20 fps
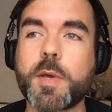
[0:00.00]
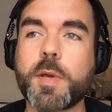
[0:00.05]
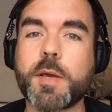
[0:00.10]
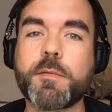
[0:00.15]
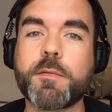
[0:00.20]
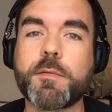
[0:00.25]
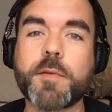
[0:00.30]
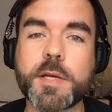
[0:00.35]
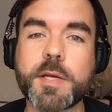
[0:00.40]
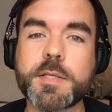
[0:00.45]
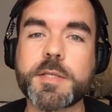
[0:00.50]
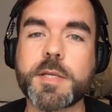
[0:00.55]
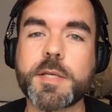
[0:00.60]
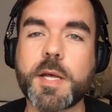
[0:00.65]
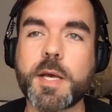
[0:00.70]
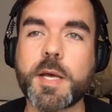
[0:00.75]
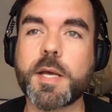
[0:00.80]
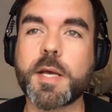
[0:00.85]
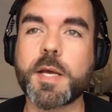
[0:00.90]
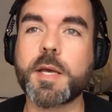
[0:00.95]
we face
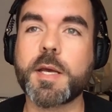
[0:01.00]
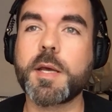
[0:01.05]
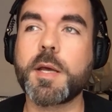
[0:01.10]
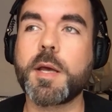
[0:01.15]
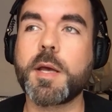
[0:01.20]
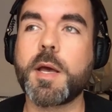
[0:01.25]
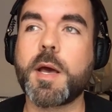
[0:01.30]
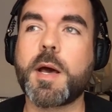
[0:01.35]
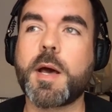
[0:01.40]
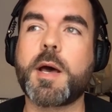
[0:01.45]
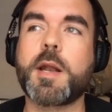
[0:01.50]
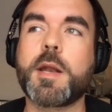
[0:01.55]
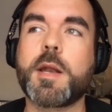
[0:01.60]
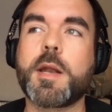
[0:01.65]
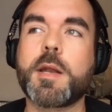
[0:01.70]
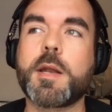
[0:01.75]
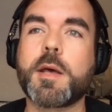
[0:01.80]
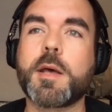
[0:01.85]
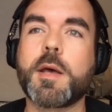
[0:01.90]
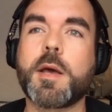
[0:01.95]
today.
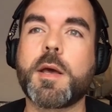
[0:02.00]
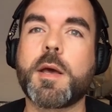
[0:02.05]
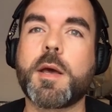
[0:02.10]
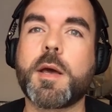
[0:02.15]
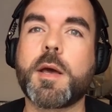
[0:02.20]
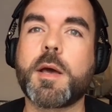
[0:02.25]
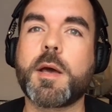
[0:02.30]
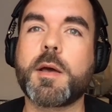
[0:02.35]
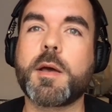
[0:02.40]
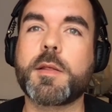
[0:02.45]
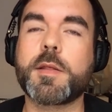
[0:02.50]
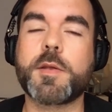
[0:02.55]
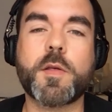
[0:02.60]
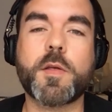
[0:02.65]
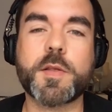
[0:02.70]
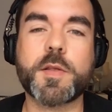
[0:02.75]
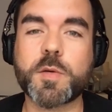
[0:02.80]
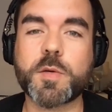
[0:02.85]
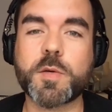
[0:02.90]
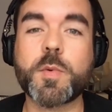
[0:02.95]
And, you
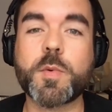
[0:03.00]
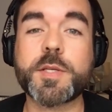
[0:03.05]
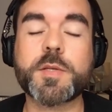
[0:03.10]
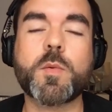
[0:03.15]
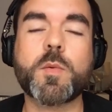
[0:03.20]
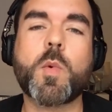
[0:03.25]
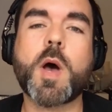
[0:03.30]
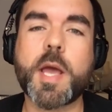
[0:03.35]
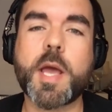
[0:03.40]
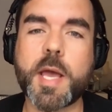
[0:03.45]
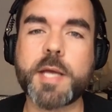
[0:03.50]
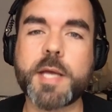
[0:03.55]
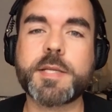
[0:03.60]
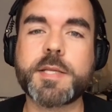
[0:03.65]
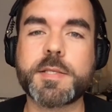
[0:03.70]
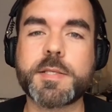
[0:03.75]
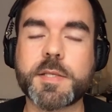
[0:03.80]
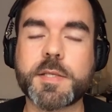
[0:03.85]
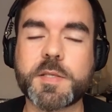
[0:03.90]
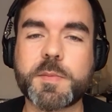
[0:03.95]
know, there's a reason why
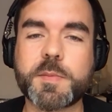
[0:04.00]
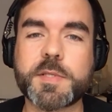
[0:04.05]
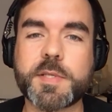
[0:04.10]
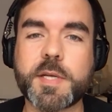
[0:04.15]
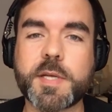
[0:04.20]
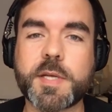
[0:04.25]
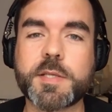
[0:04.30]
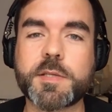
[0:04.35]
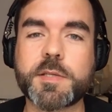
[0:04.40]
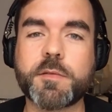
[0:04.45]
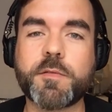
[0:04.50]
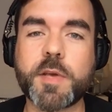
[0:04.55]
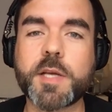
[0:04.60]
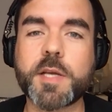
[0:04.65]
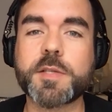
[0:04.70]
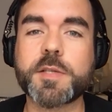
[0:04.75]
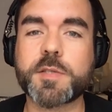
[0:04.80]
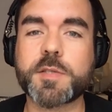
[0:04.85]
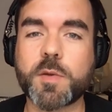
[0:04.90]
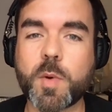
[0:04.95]
86% of
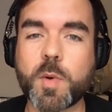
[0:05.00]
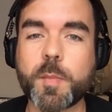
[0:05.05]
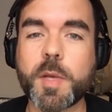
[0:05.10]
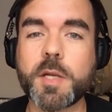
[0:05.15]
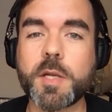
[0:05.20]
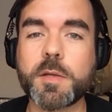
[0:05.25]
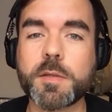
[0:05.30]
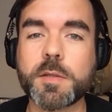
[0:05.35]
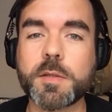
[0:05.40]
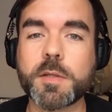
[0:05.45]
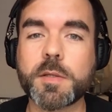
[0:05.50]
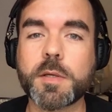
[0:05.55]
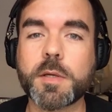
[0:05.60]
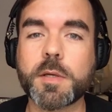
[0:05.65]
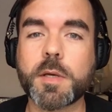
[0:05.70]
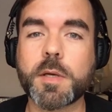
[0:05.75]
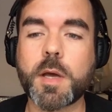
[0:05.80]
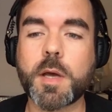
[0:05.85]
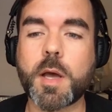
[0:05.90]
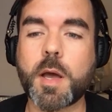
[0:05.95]
vegans are women.
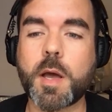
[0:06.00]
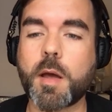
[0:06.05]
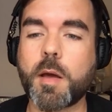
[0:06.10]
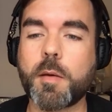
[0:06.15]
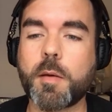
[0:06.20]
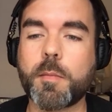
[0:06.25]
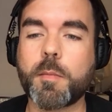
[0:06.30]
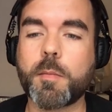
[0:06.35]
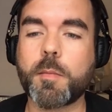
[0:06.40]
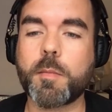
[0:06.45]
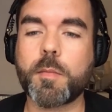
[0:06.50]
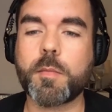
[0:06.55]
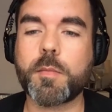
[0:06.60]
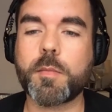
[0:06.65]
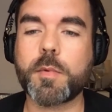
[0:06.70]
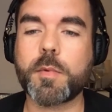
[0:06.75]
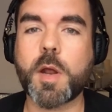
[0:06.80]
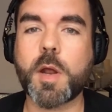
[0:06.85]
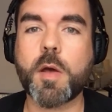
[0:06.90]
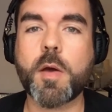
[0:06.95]

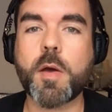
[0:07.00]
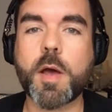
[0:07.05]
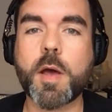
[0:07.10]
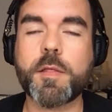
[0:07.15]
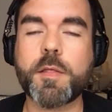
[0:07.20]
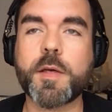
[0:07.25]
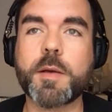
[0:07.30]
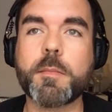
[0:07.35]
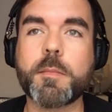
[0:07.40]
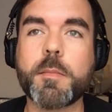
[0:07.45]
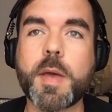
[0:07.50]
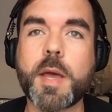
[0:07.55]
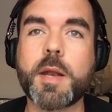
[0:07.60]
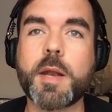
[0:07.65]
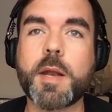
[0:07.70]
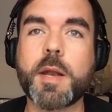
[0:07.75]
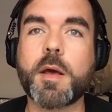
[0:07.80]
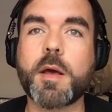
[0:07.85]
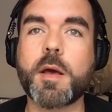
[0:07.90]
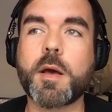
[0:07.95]
You know, I think
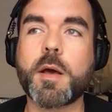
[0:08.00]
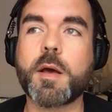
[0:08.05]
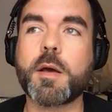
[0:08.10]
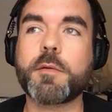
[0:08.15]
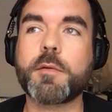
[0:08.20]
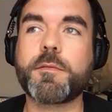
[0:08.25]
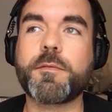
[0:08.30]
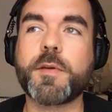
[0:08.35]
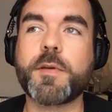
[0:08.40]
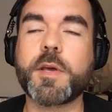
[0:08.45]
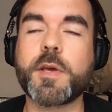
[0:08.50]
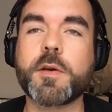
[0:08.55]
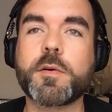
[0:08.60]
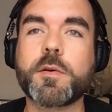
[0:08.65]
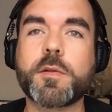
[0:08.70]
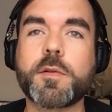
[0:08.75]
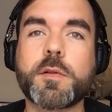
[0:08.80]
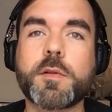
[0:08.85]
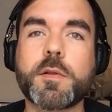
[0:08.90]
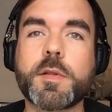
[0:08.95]
men
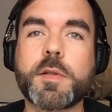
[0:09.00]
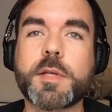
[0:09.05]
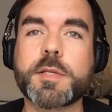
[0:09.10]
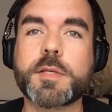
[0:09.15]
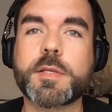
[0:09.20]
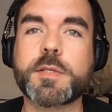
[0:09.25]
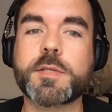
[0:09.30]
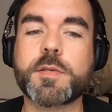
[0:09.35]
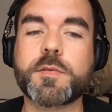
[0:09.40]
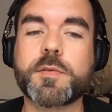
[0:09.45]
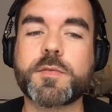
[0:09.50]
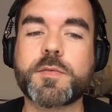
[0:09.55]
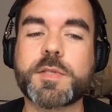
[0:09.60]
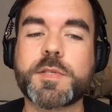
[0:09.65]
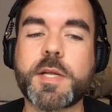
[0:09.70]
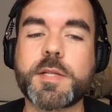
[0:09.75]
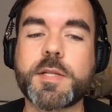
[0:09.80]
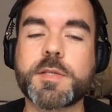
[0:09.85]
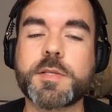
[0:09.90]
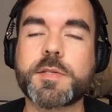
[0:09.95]
feel this sort of
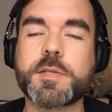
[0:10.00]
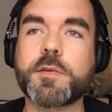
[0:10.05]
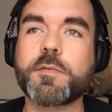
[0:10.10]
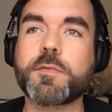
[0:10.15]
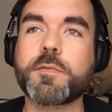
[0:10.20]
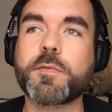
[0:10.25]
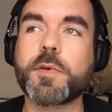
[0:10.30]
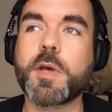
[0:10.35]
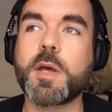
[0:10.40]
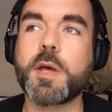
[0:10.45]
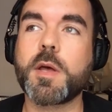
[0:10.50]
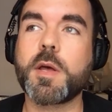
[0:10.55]
sense of,